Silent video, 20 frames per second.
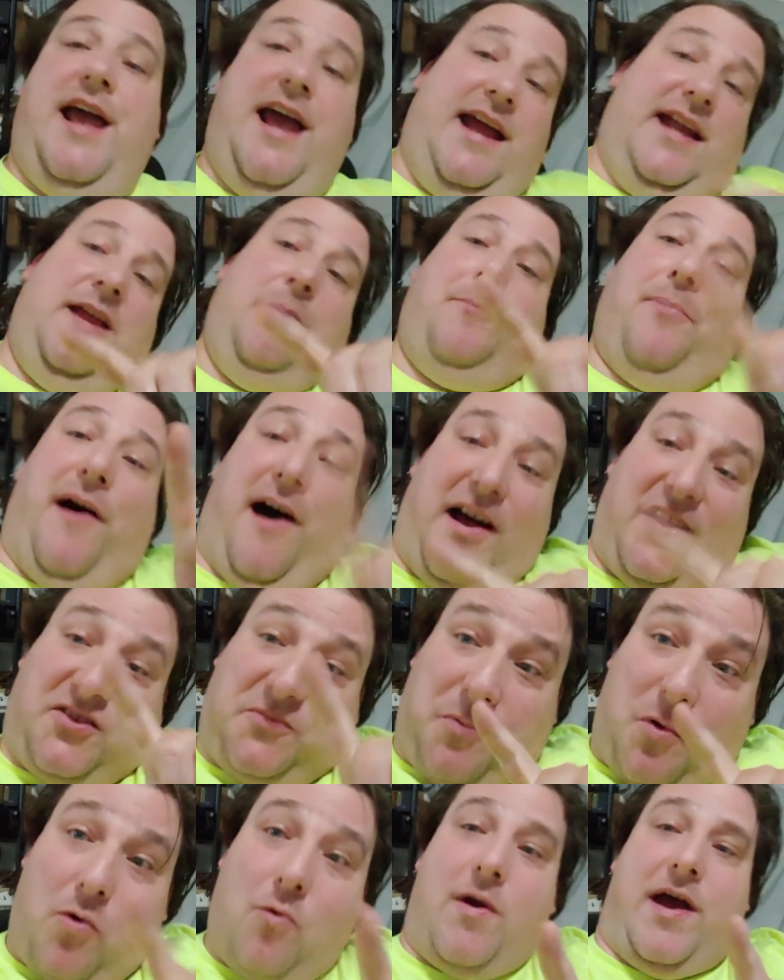any
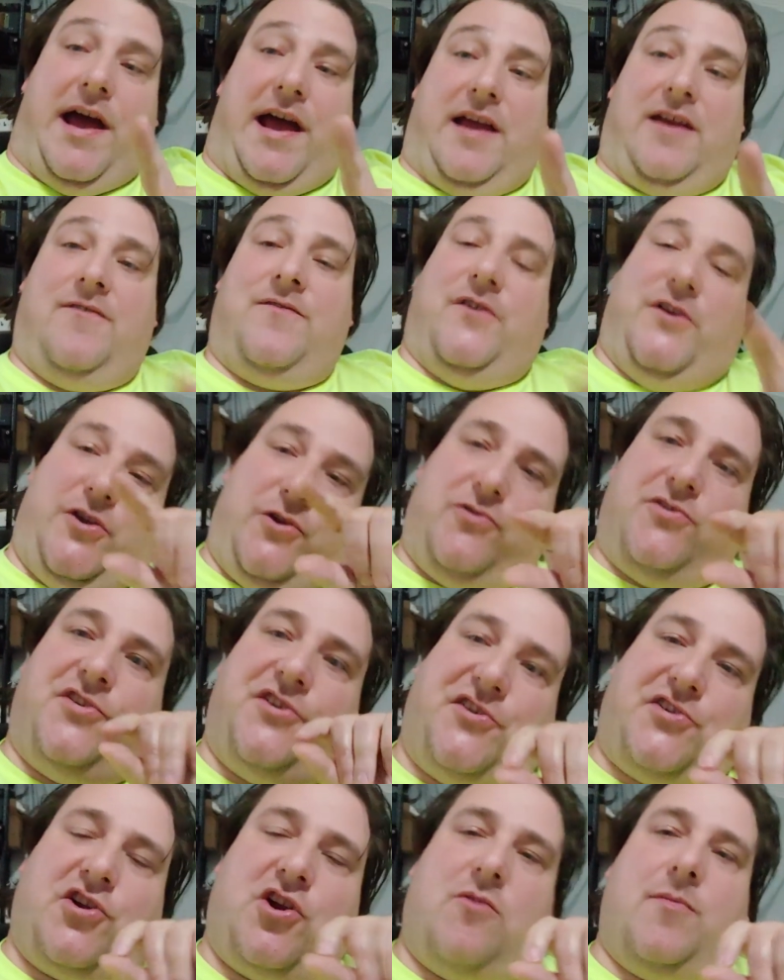possible way for you to
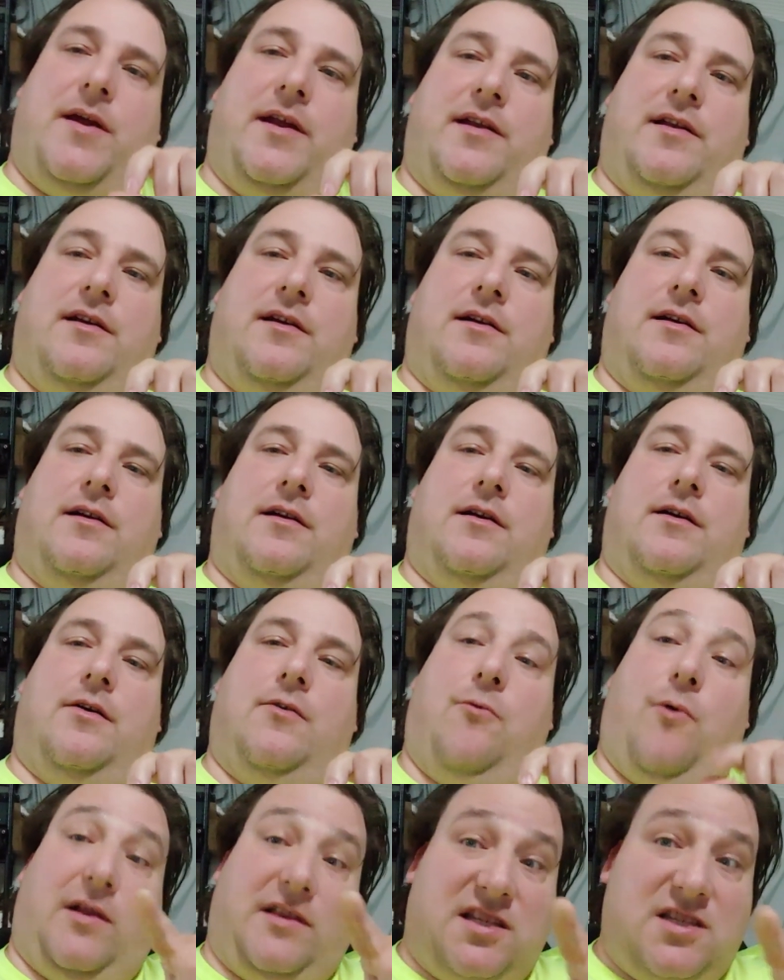determine
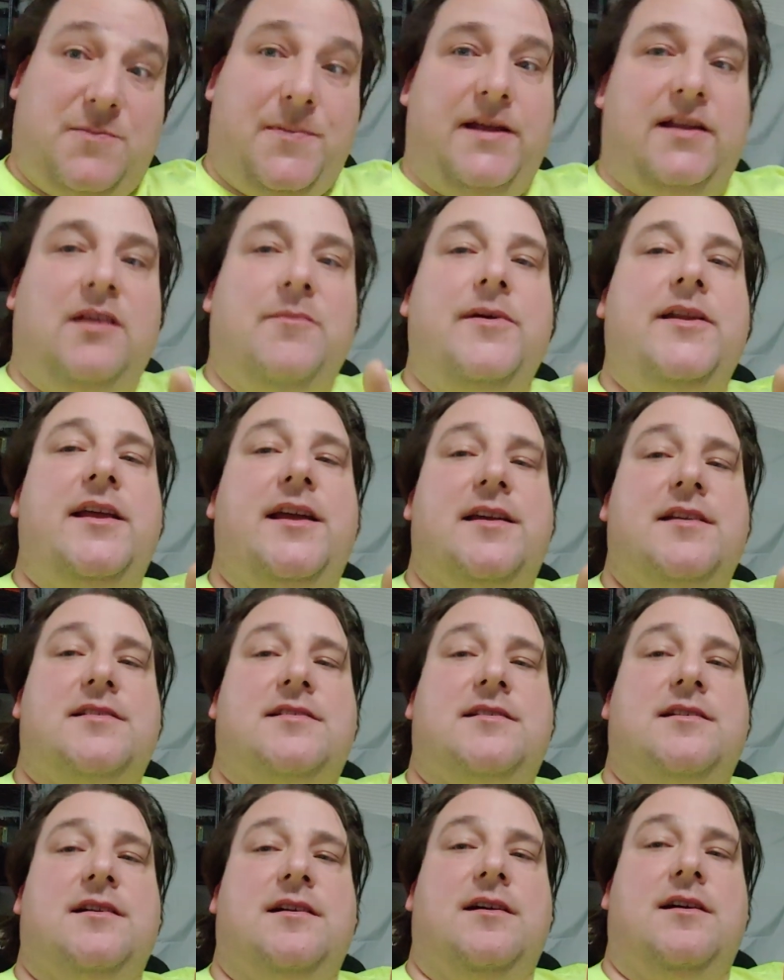what the speed limit
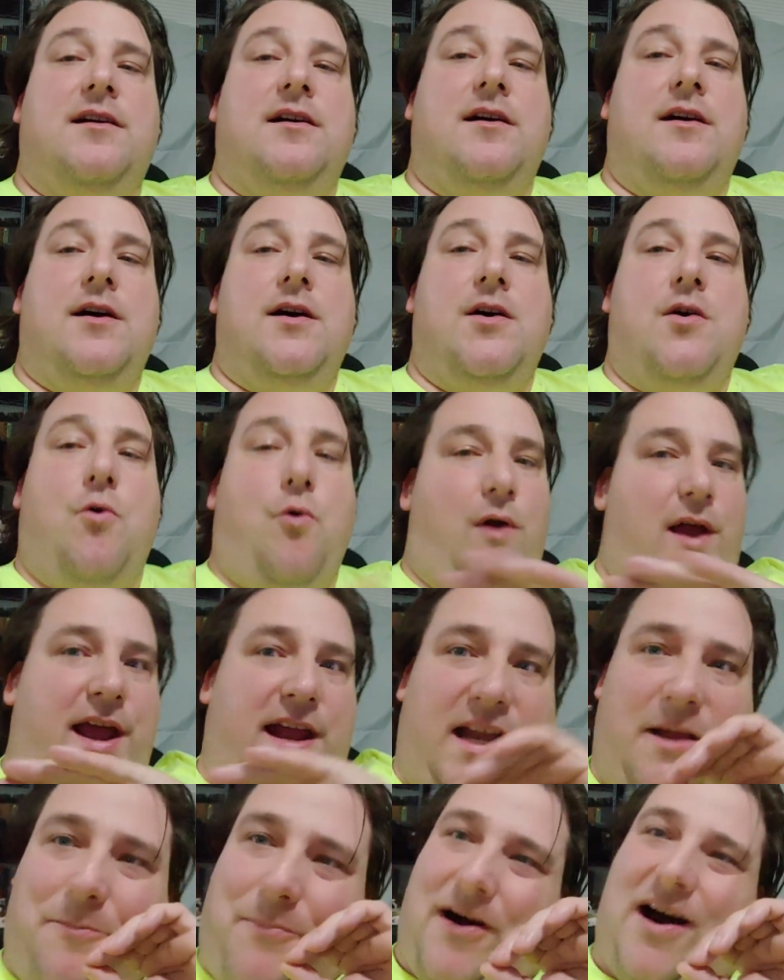is, or
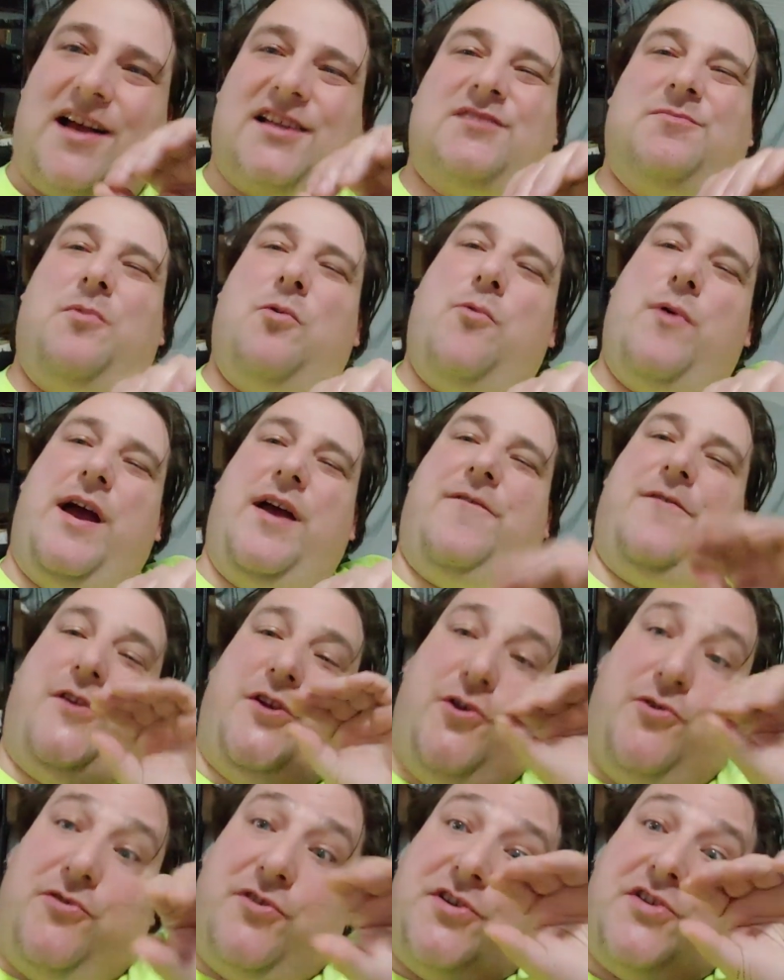any possible way for
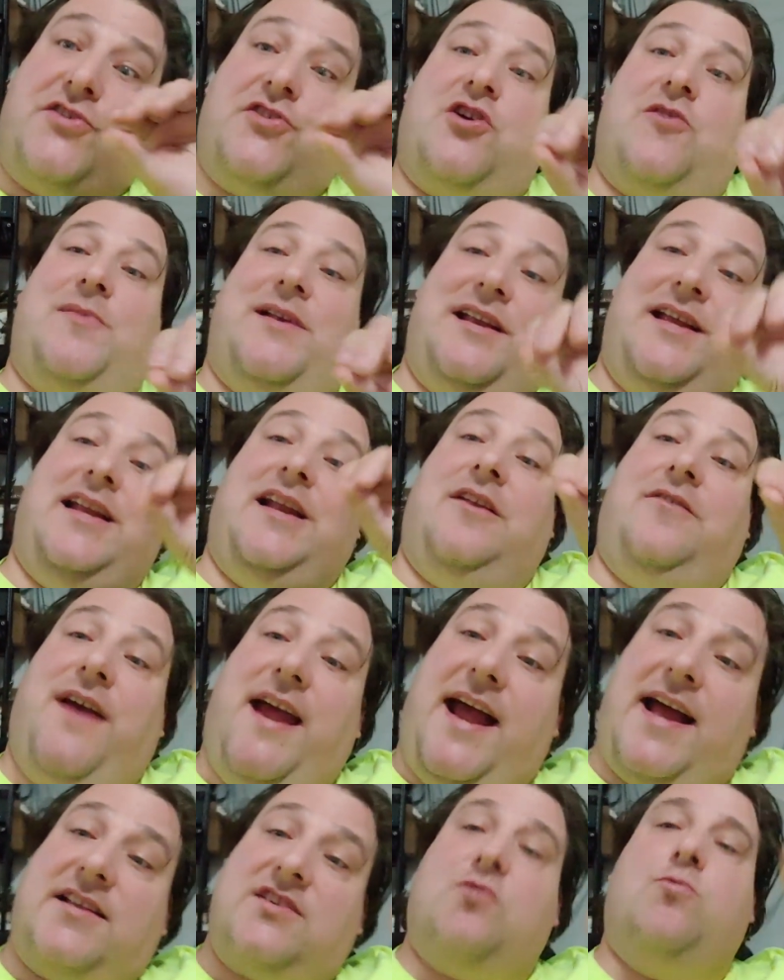you to determine in
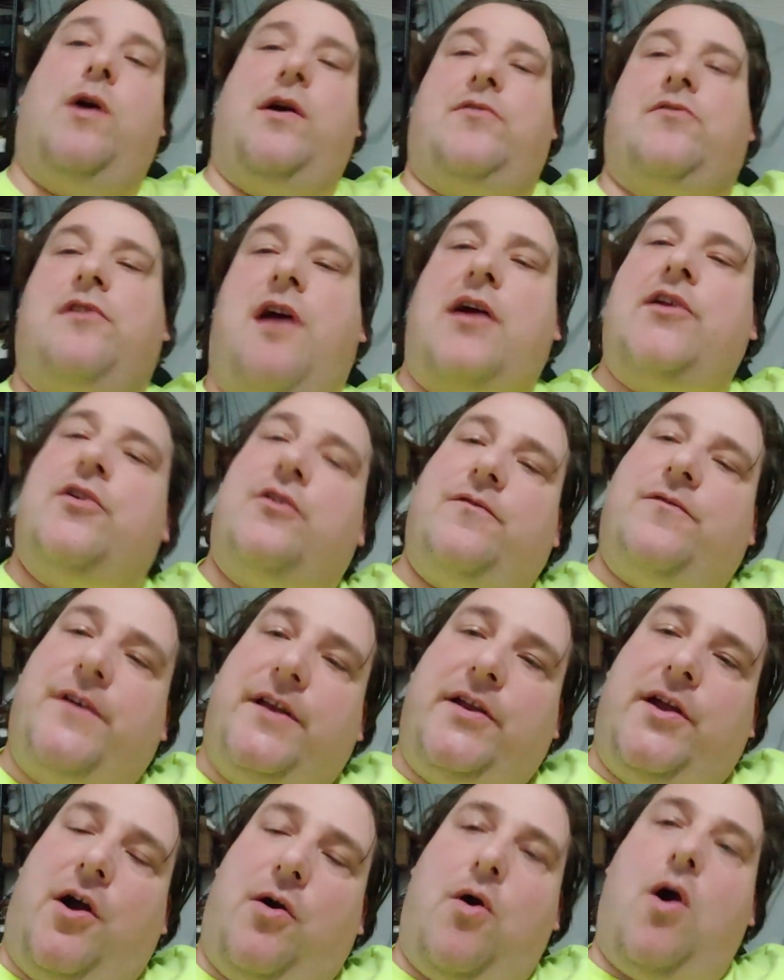advance whether or not your
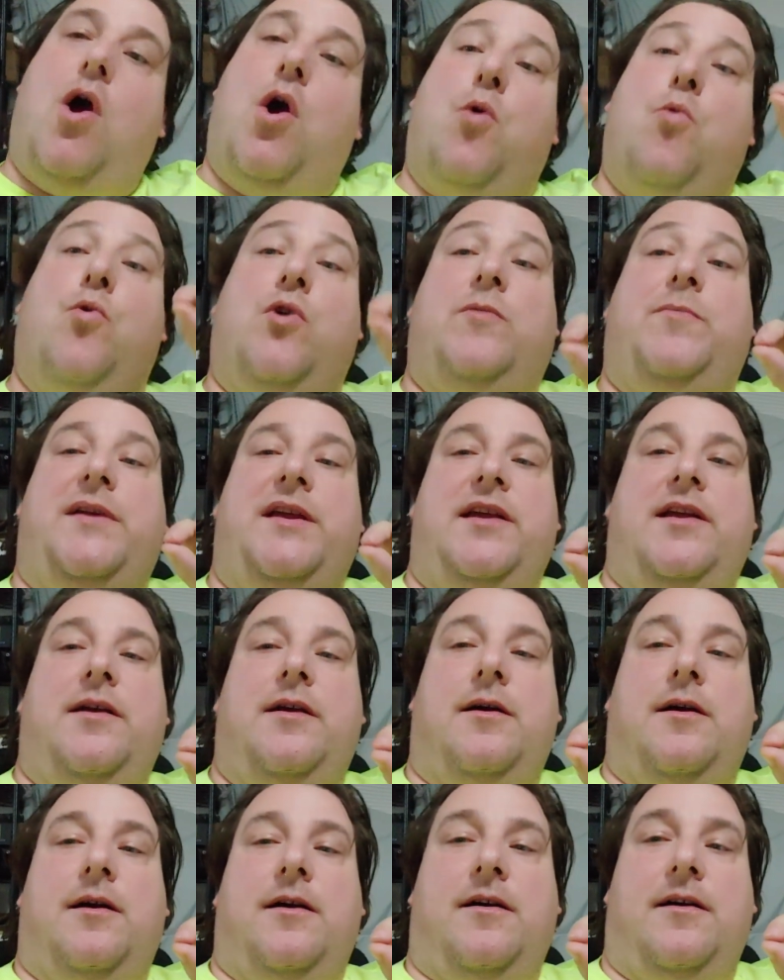video would be
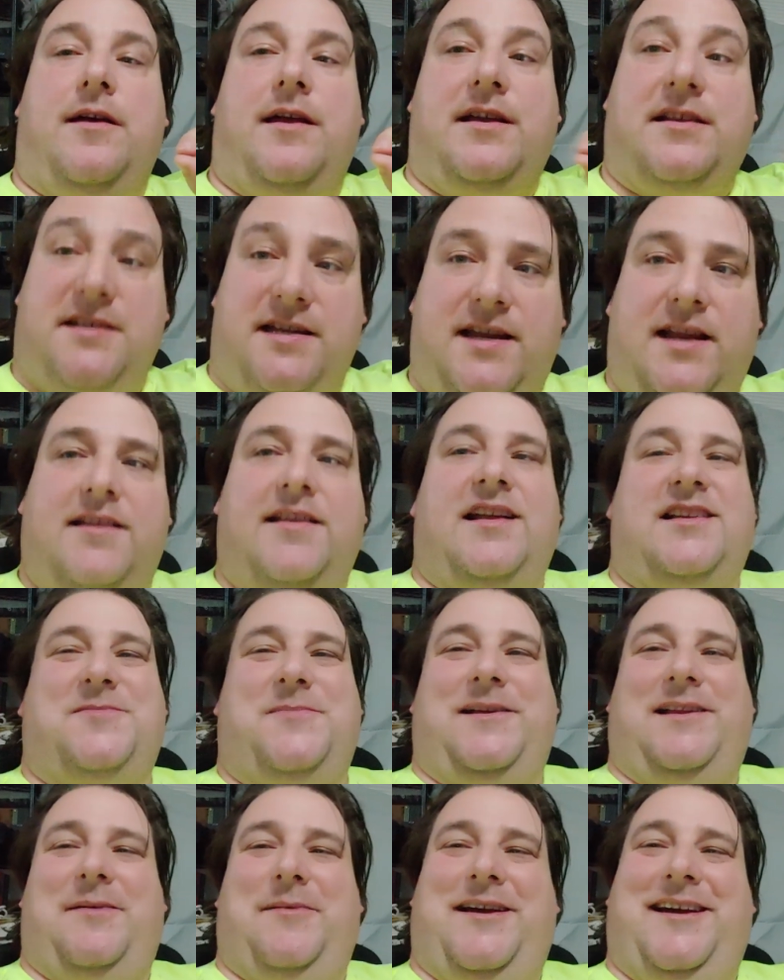exceeding that
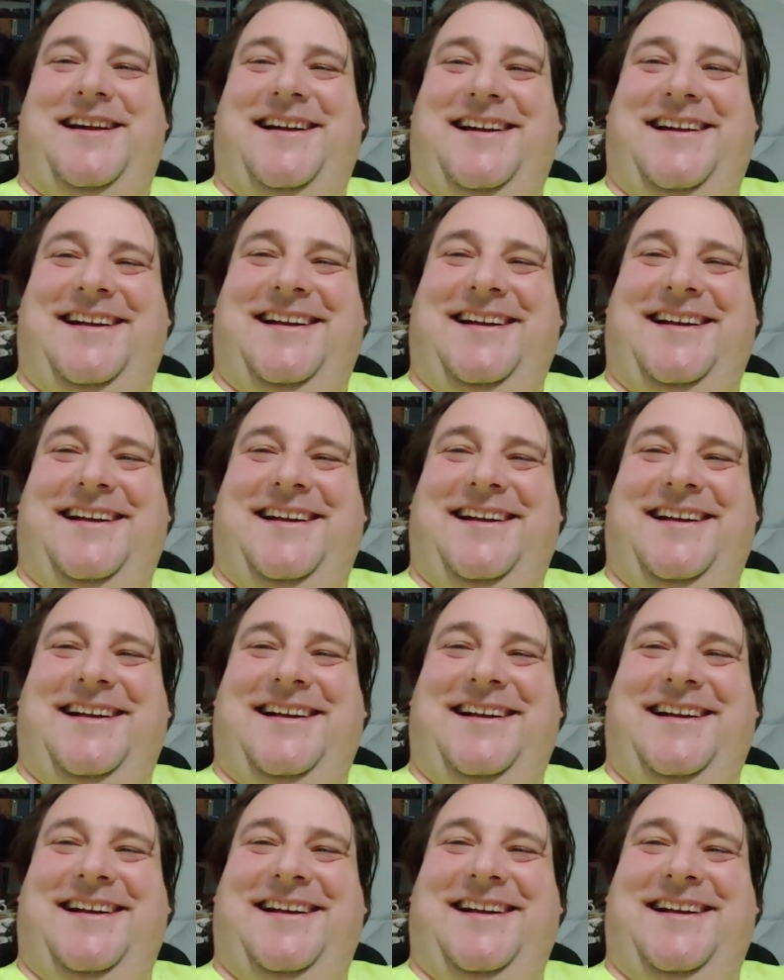speed limit.